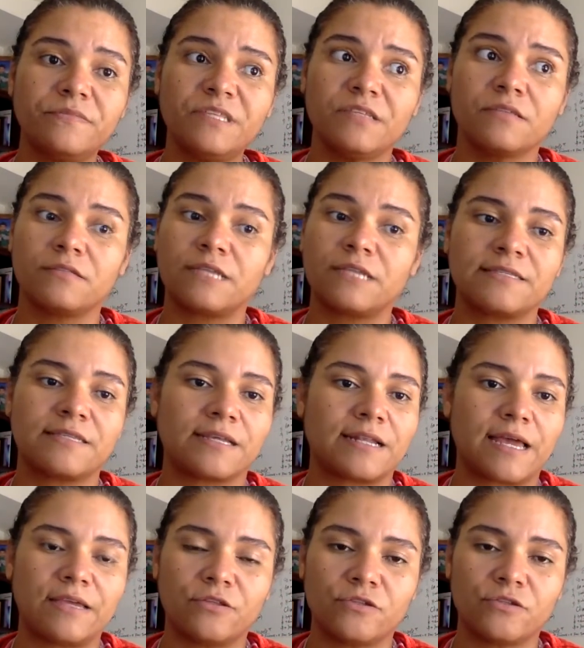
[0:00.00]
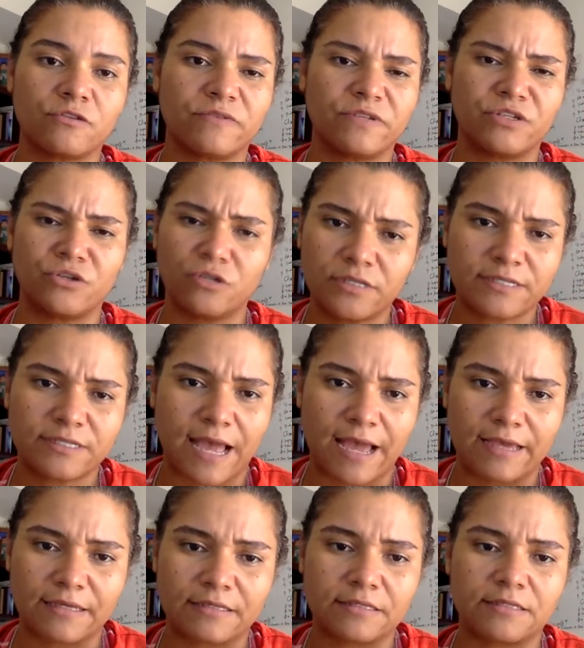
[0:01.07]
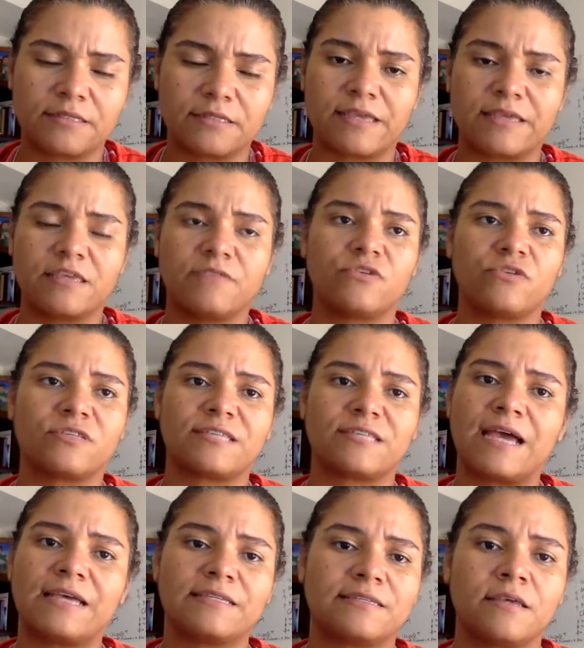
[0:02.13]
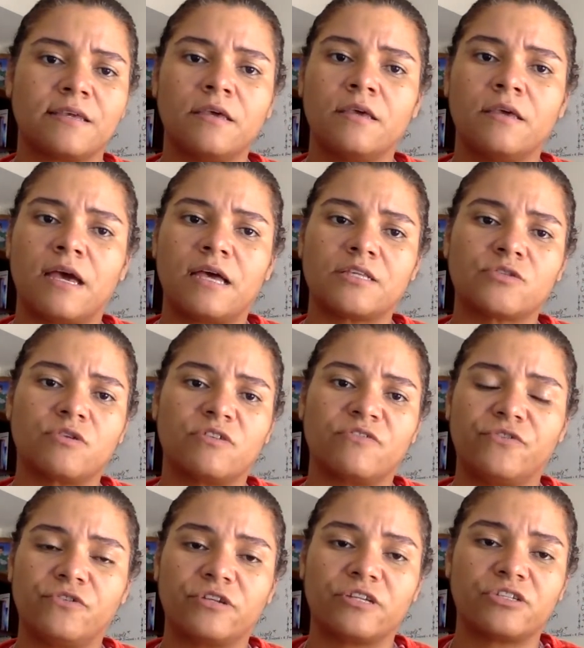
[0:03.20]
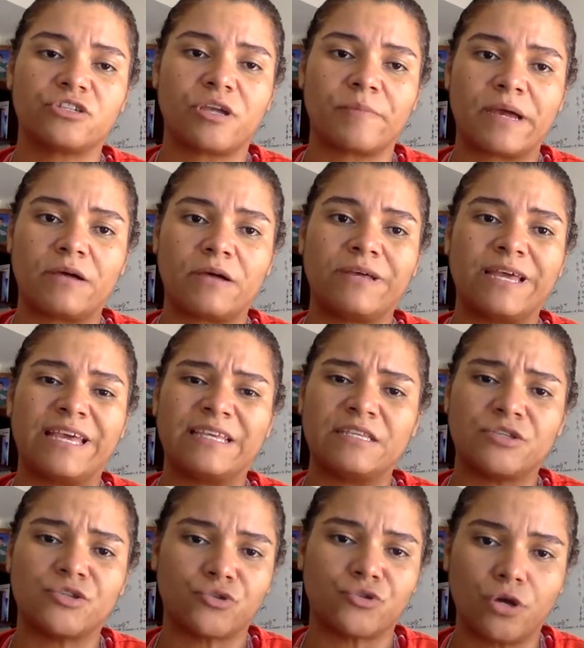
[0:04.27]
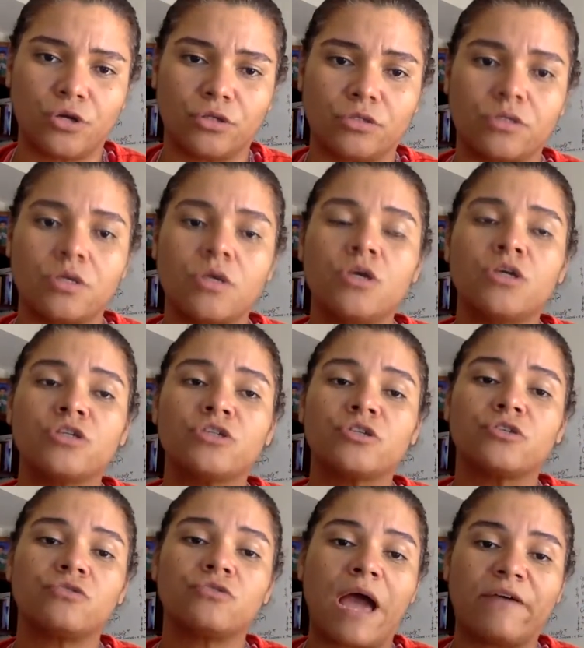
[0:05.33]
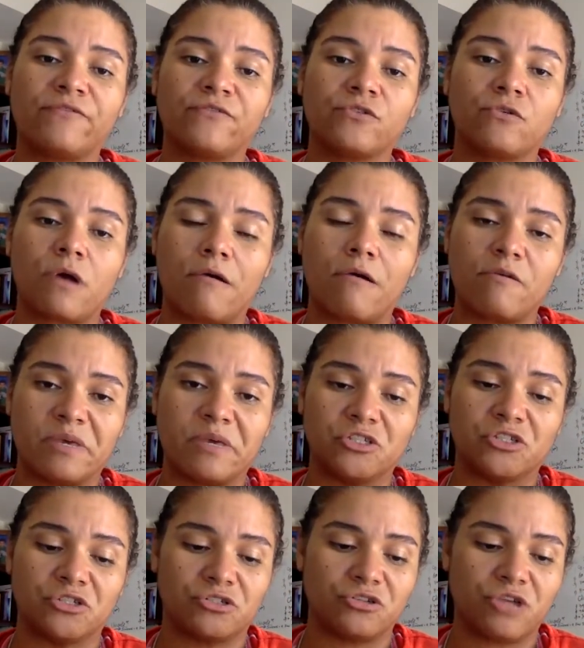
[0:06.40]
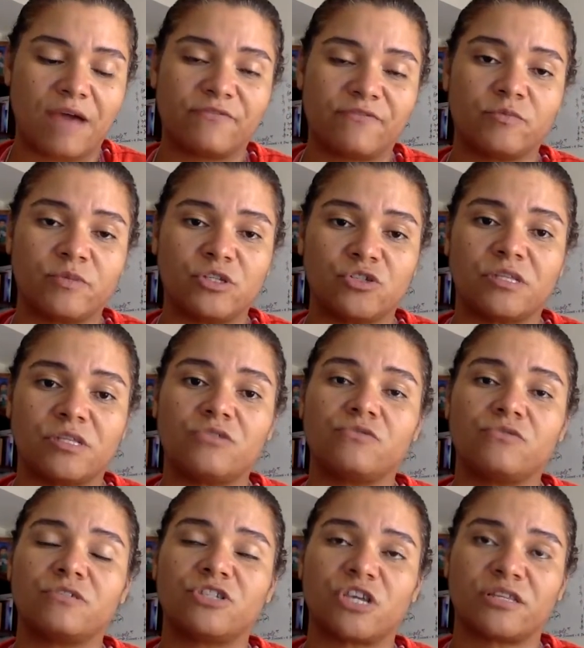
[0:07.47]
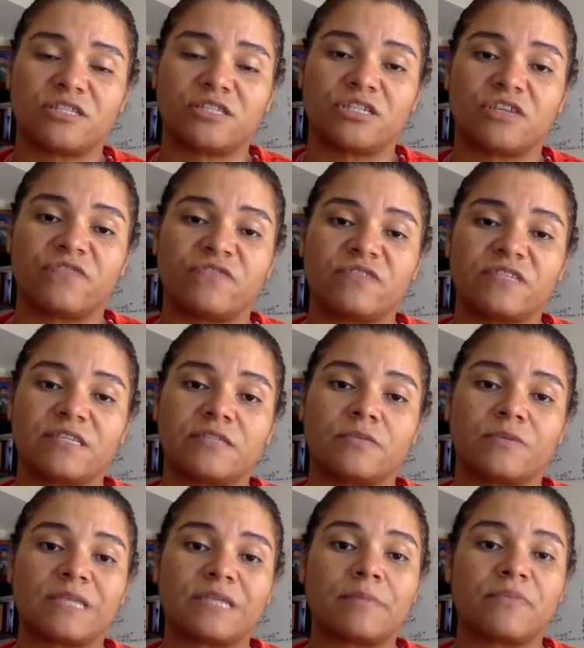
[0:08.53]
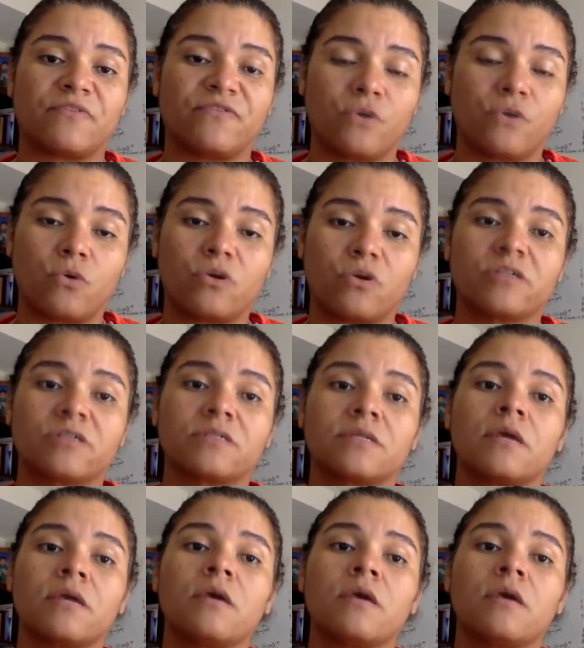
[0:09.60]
sometimes the client doesn't even know the size. They give you a size a square footage amount and it's wrong. So you have to go out and measure. You have to make sure that you check the surfaces, what type of floors,